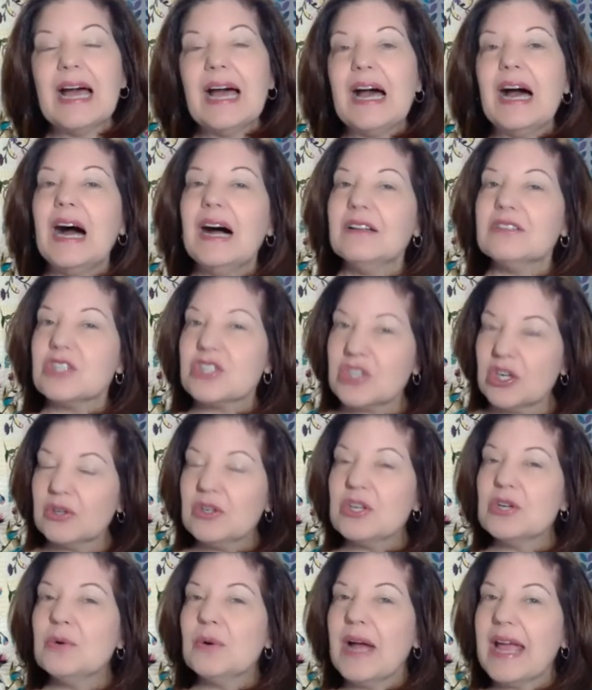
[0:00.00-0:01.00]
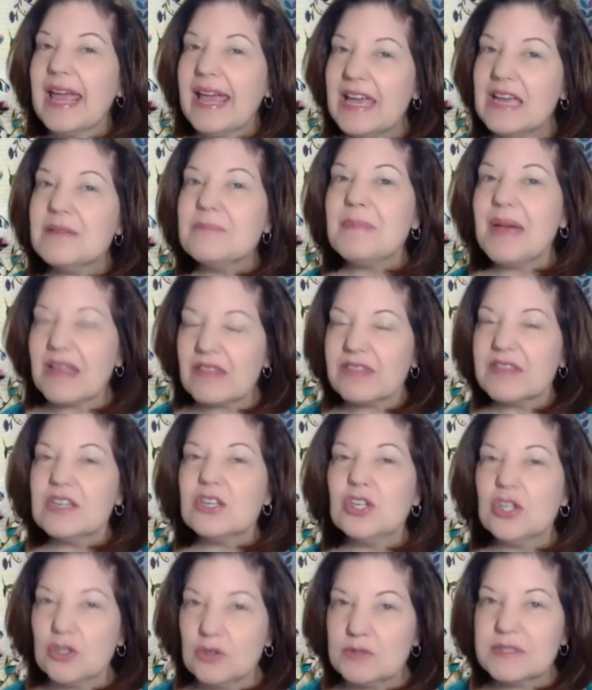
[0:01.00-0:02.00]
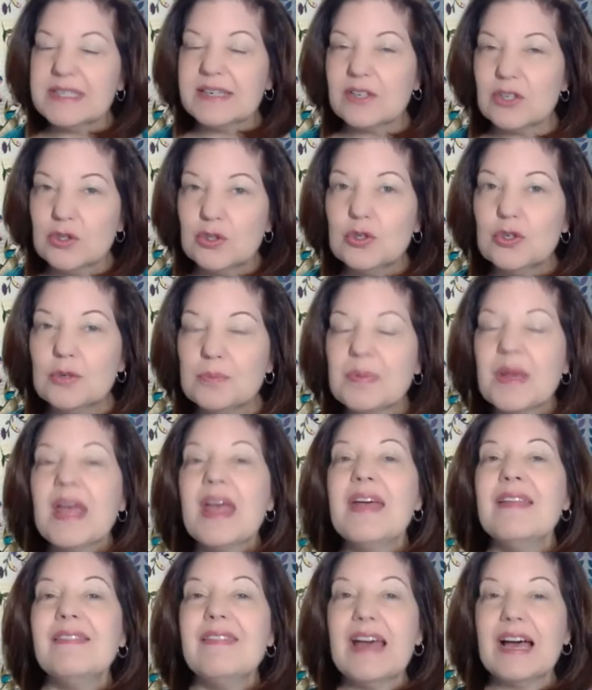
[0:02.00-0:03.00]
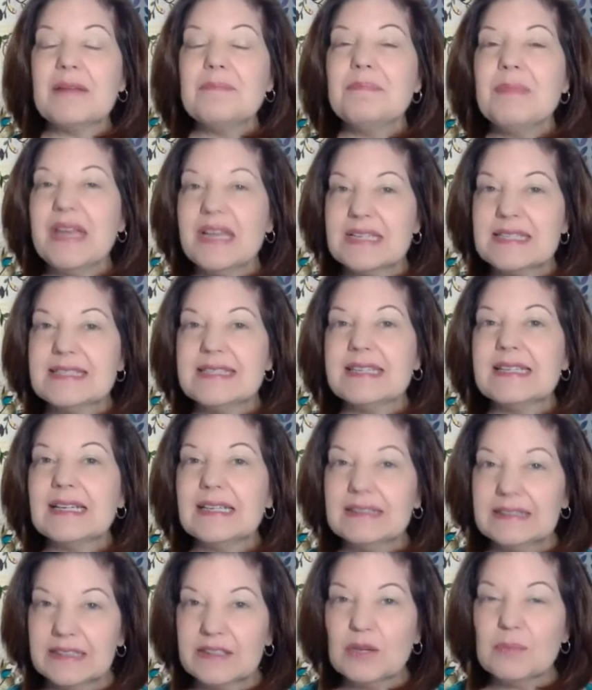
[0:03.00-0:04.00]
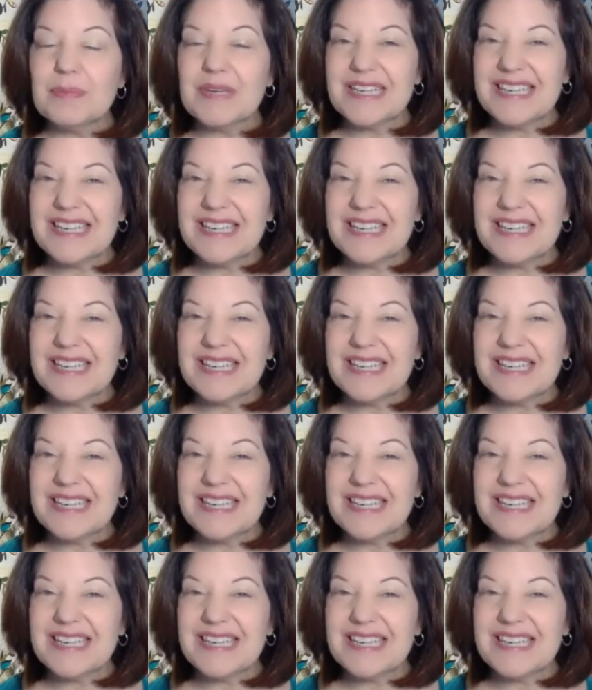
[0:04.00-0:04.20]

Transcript: I'll show you a method using a hoop that makes it a little bit